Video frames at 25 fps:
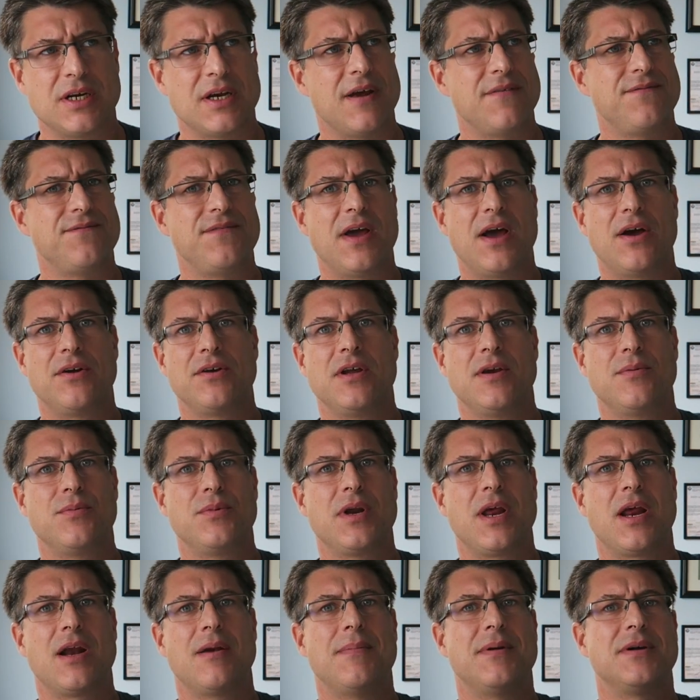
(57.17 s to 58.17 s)
I found him
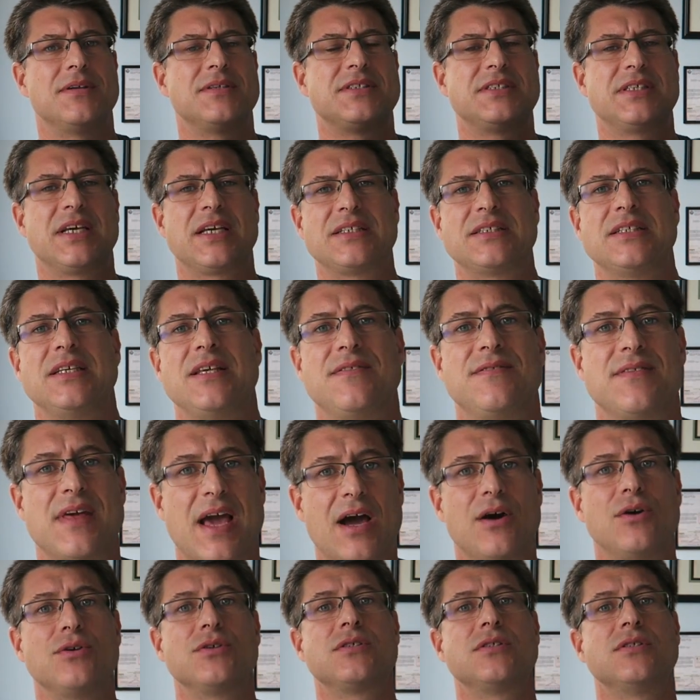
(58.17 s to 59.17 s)
when he had about sixty
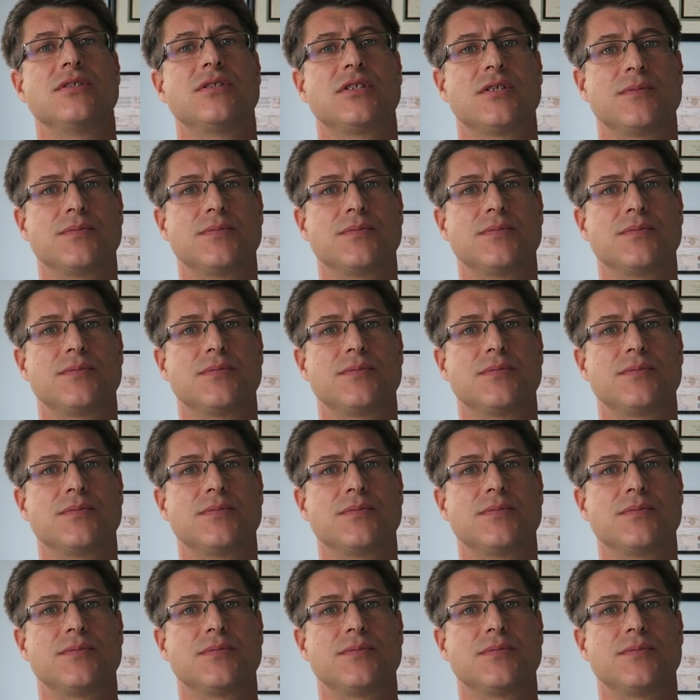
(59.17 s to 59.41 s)
thousand